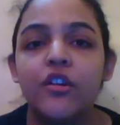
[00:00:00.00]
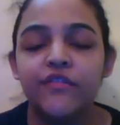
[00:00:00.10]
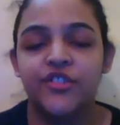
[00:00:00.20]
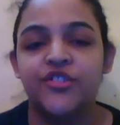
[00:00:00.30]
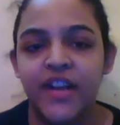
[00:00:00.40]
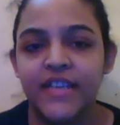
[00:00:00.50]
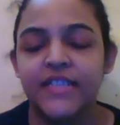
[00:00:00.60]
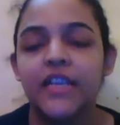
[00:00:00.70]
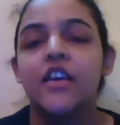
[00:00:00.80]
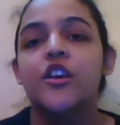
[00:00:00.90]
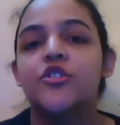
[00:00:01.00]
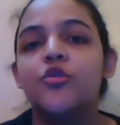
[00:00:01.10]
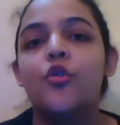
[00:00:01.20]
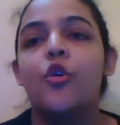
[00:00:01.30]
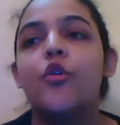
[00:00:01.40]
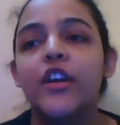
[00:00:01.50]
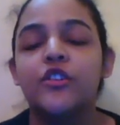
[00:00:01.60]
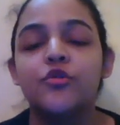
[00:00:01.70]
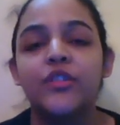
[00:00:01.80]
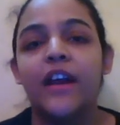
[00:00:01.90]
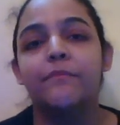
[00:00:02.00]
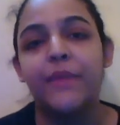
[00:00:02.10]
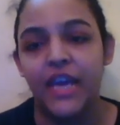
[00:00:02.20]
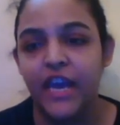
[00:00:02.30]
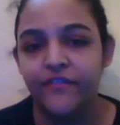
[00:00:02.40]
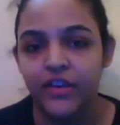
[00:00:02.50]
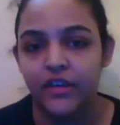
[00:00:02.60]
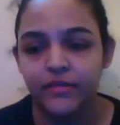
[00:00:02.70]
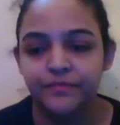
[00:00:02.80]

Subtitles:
of stress to go into that behavior.